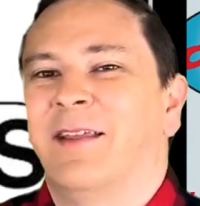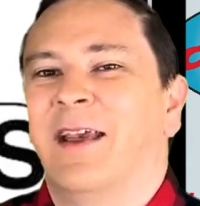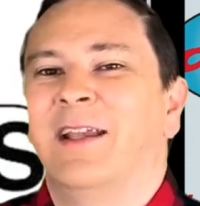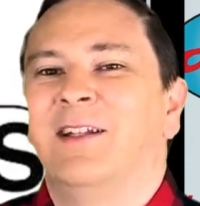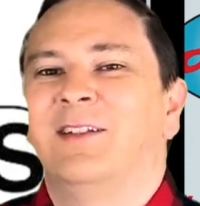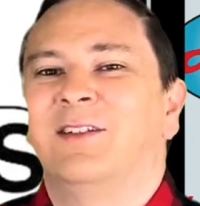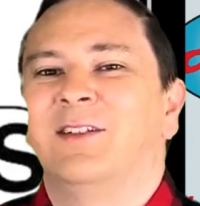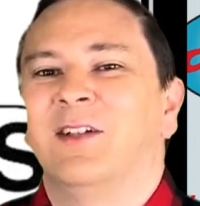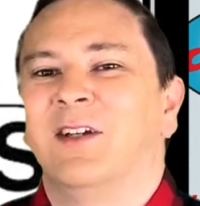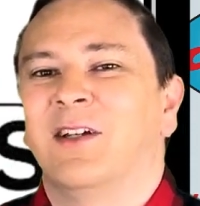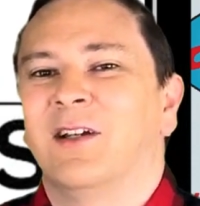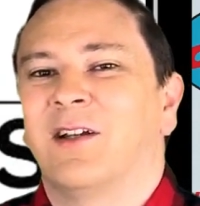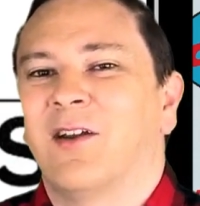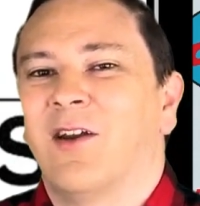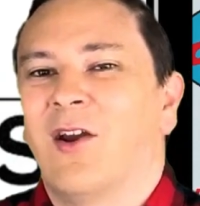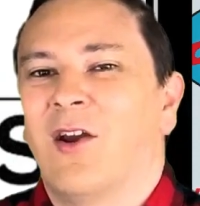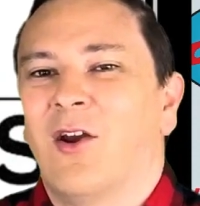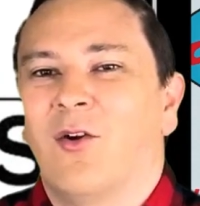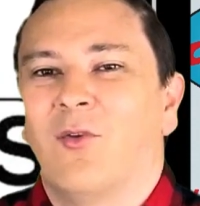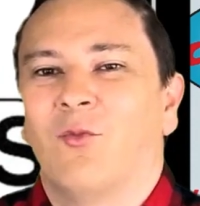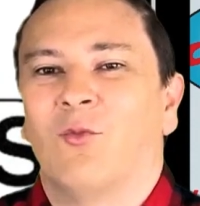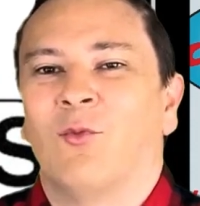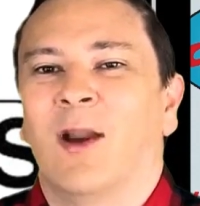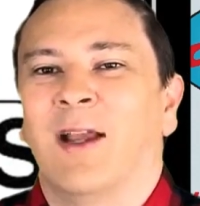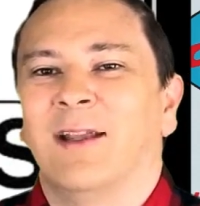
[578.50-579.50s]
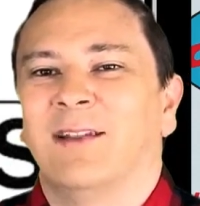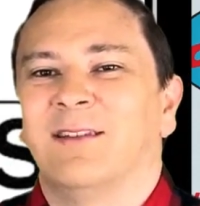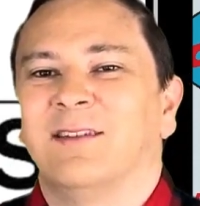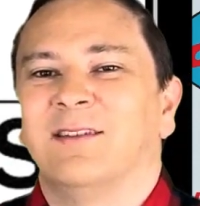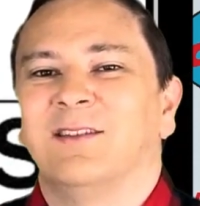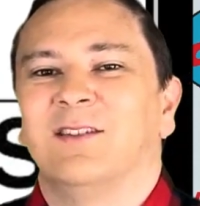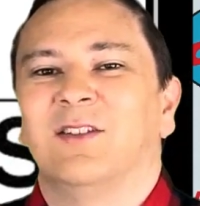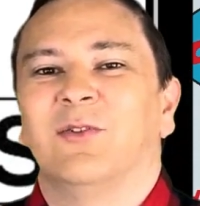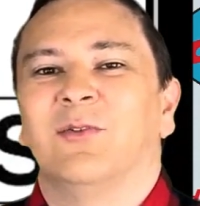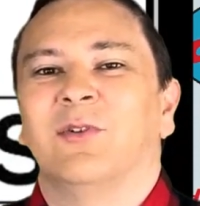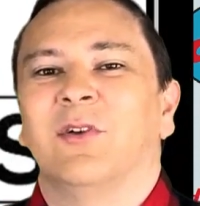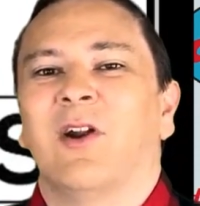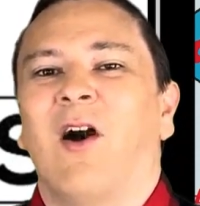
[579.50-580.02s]
they took
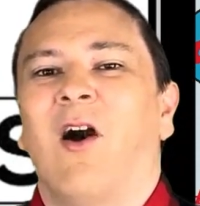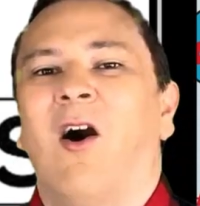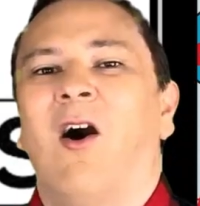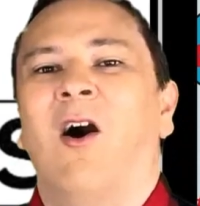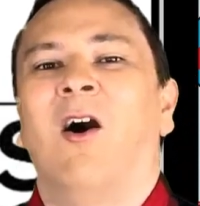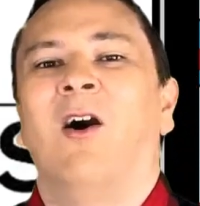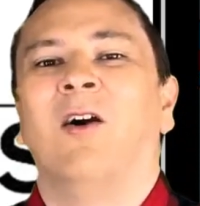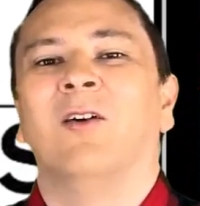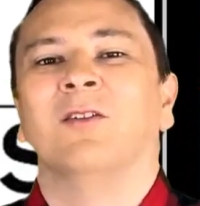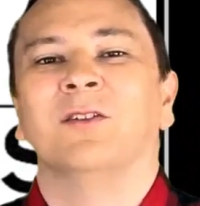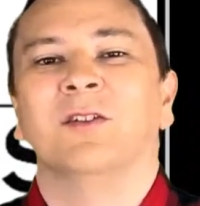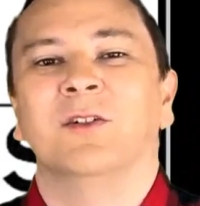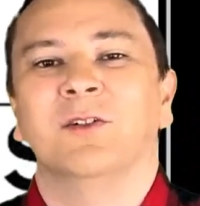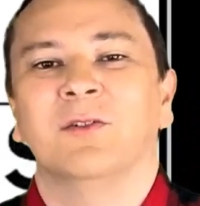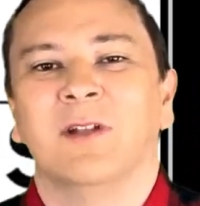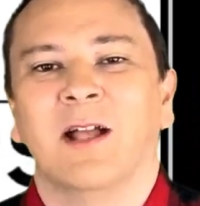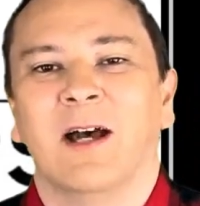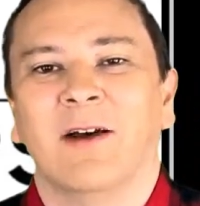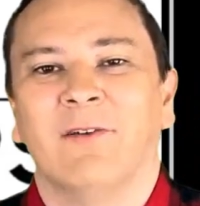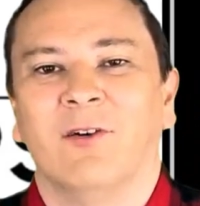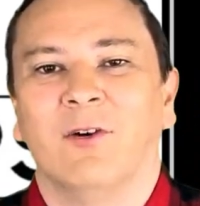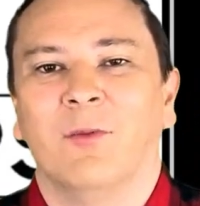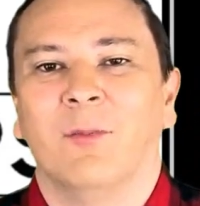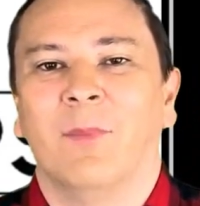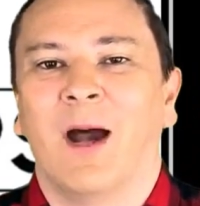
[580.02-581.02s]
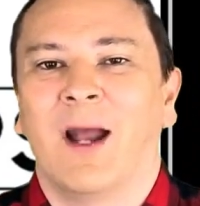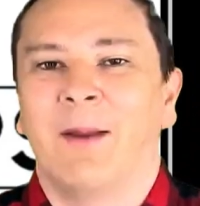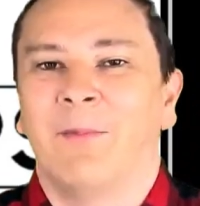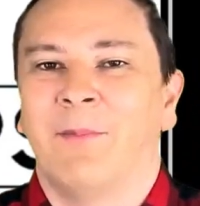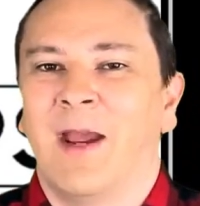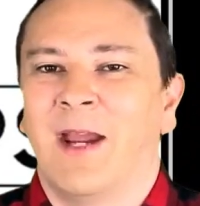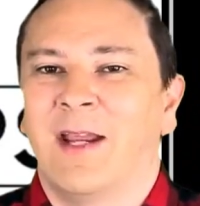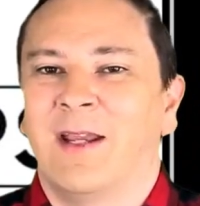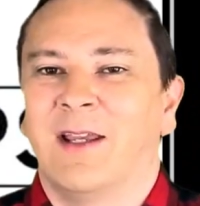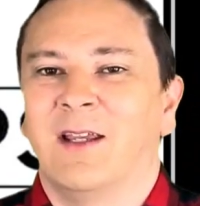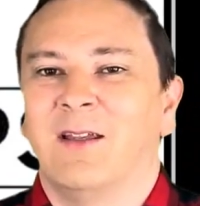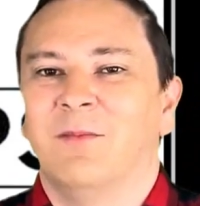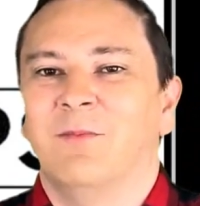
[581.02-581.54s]
resin to an all-new level by
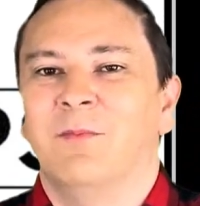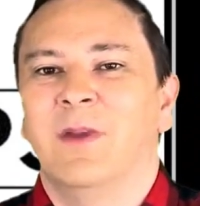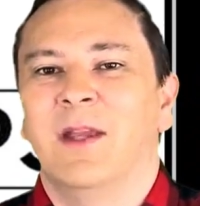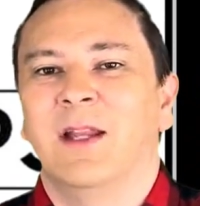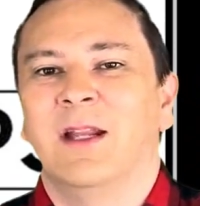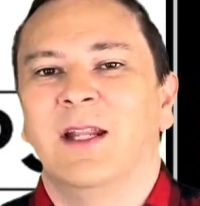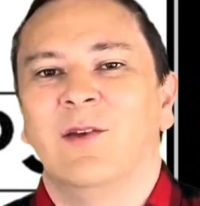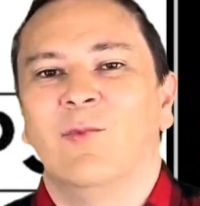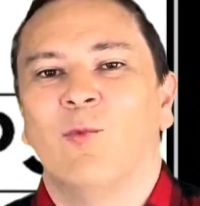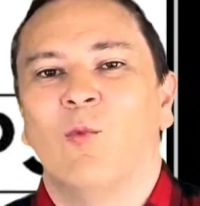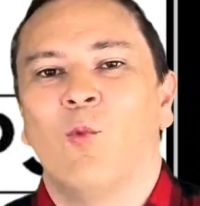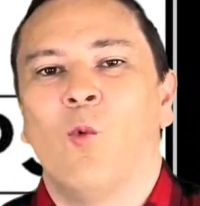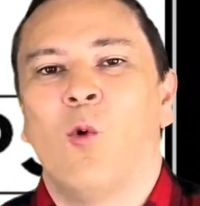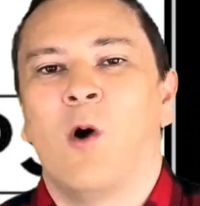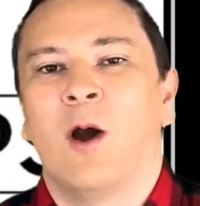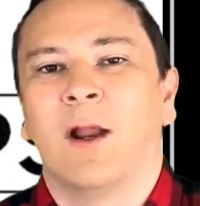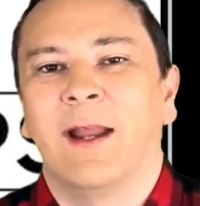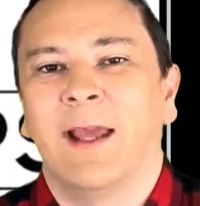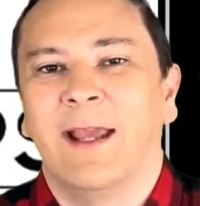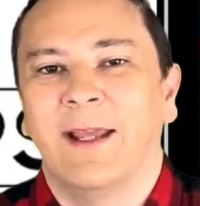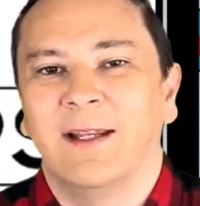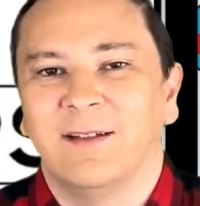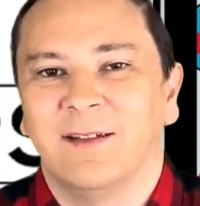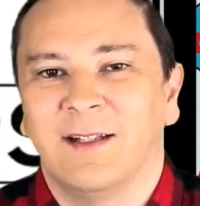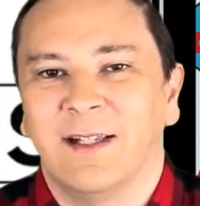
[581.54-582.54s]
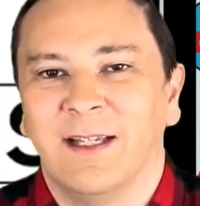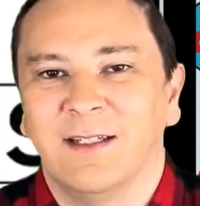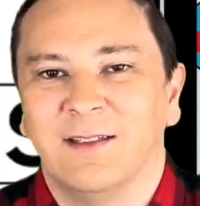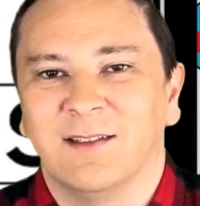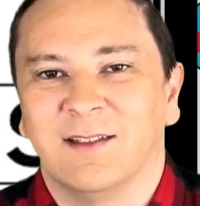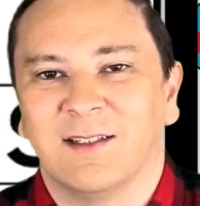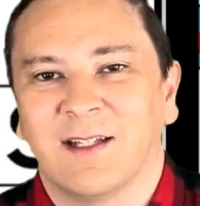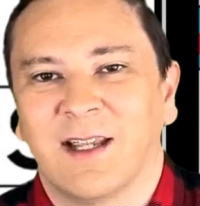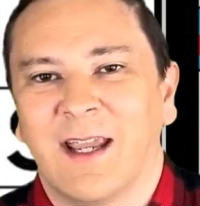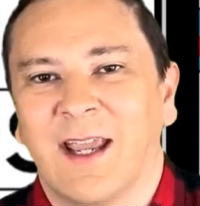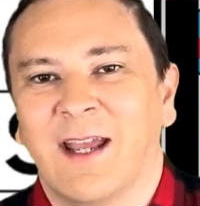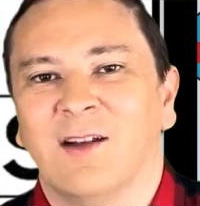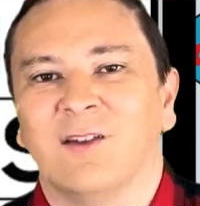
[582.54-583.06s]
making many 118th
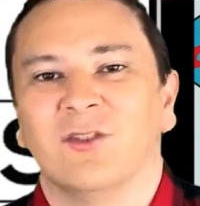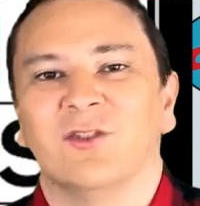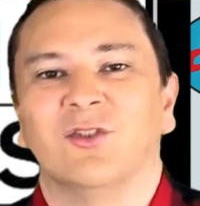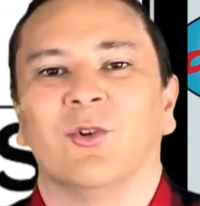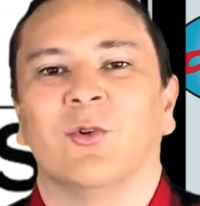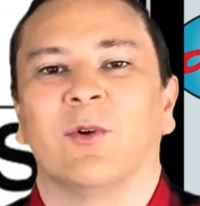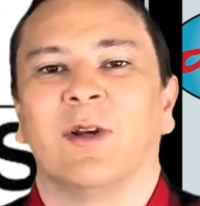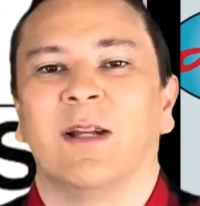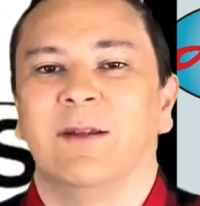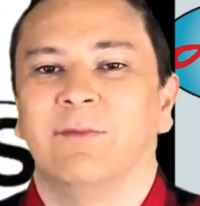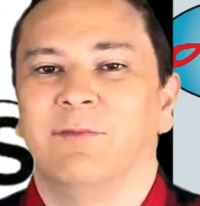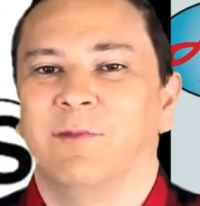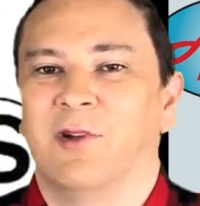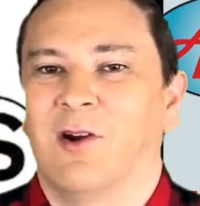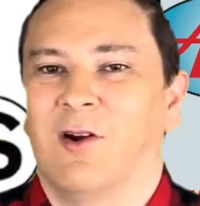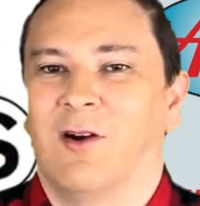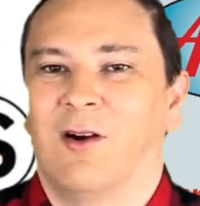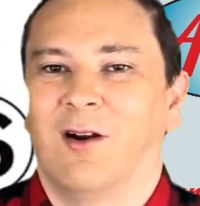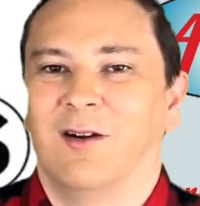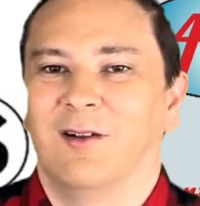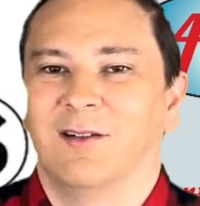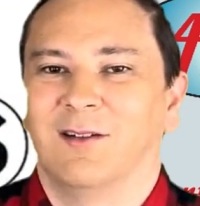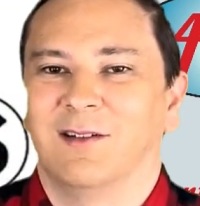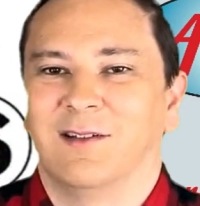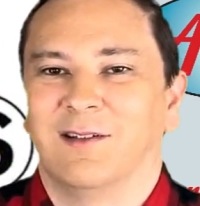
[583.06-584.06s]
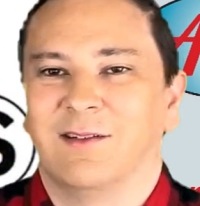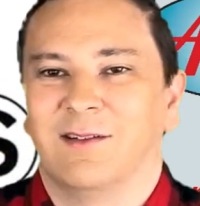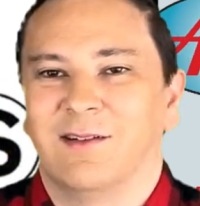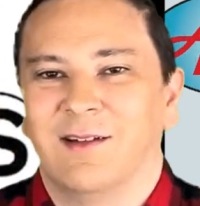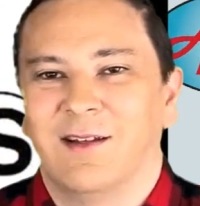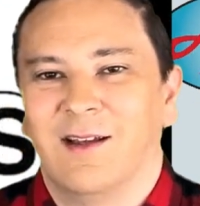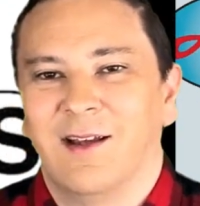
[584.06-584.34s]
scale dream cars.